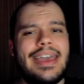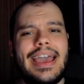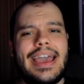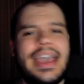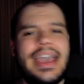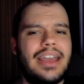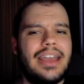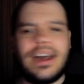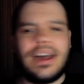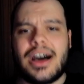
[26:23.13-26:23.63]

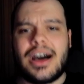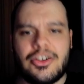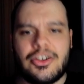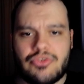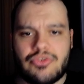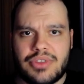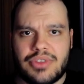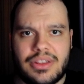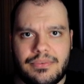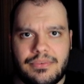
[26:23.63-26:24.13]

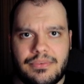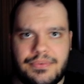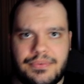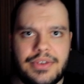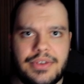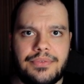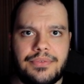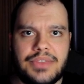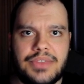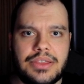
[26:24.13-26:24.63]

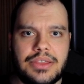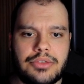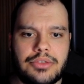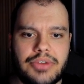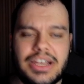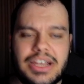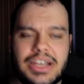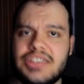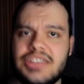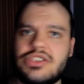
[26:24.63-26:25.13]

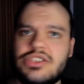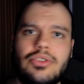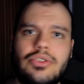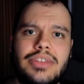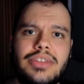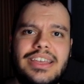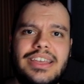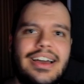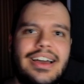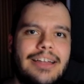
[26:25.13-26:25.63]
853, it's
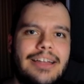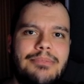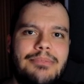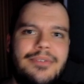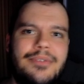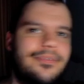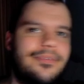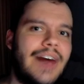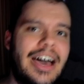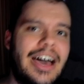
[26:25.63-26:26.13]
only gonna be
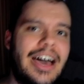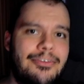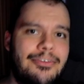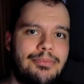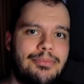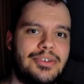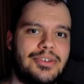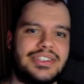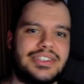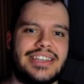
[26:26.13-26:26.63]

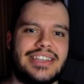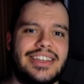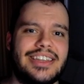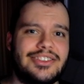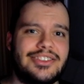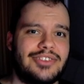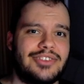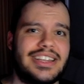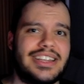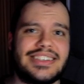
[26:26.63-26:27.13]
5%.
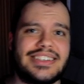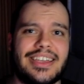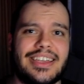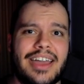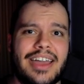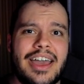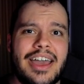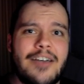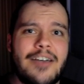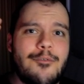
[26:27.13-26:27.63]
So that's like
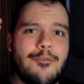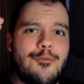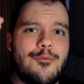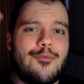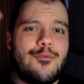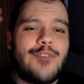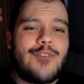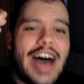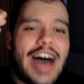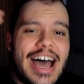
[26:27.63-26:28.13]

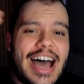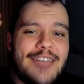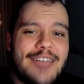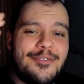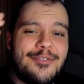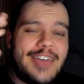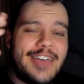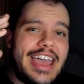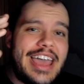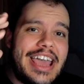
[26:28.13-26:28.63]

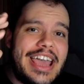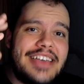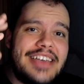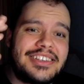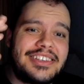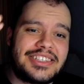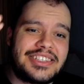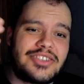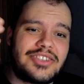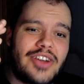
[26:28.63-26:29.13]
5
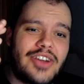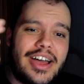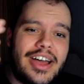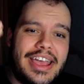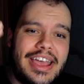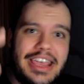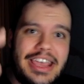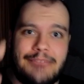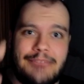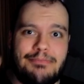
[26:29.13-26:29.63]
extra
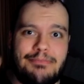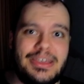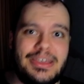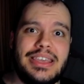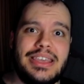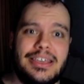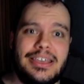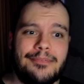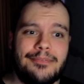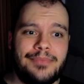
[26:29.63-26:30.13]

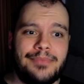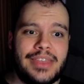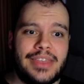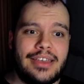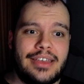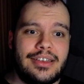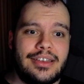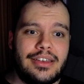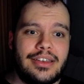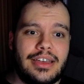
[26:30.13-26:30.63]
AP.
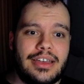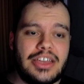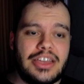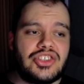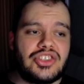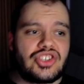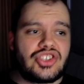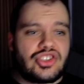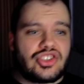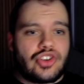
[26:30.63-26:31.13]

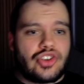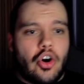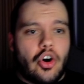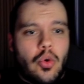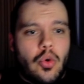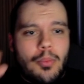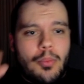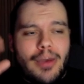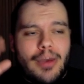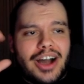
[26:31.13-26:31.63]
It's
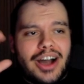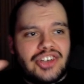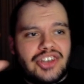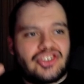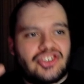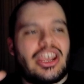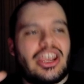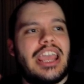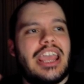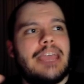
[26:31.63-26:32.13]
so
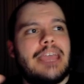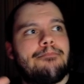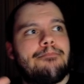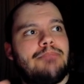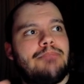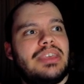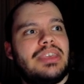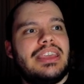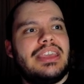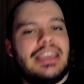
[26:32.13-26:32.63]
much
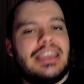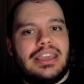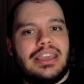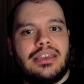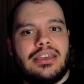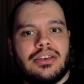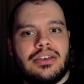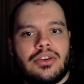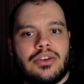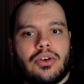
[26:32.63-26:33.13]

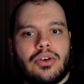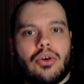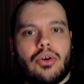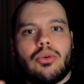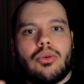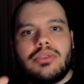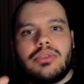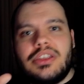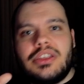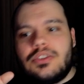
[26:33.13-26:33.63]
AP
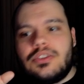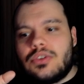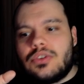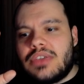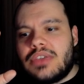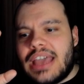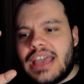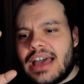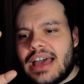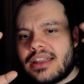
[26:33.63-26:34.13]
only to
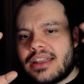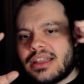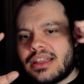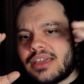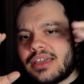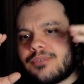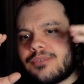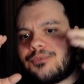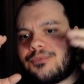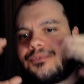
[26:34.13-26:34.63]
get
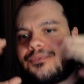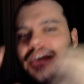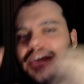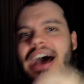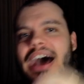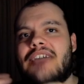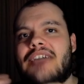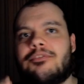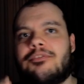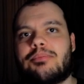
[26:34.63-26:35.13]
like
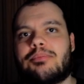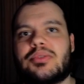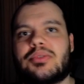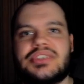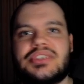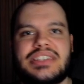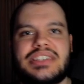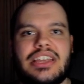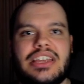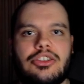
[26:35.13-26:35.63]

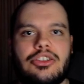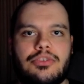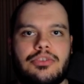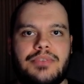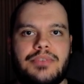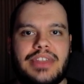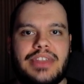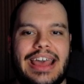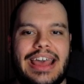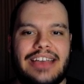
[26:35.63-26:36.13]
5%
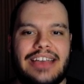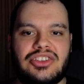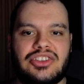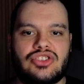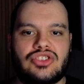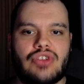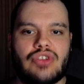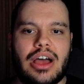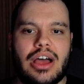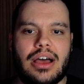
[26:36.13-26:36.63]
of it
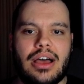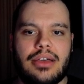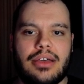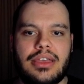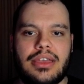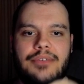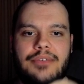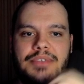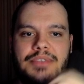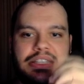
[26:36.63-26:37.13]
extra
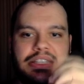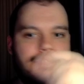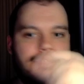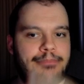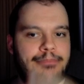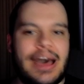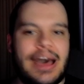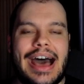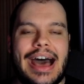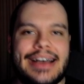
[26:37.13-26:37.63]
if it's
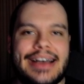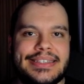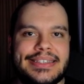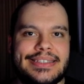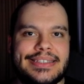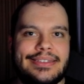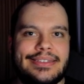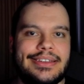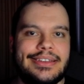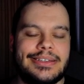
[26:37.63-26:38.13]

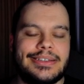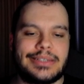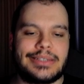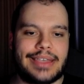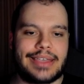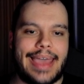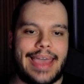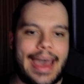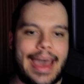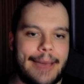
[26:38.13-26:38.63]
past this
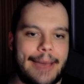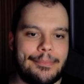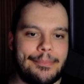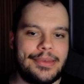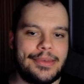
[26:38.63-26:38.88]
cap.